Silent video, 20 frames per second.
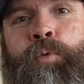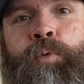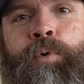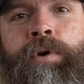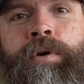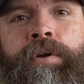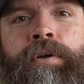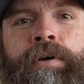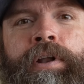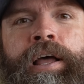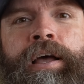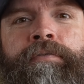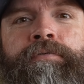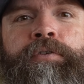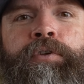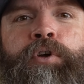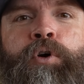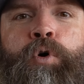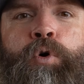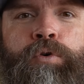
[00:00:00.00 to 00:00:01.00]
We're gonna
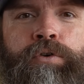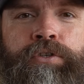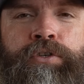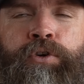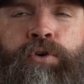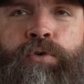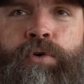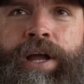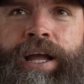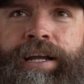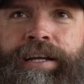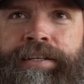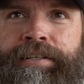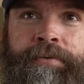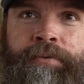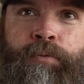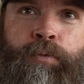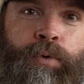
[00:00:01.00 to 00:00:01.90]
have to course correct.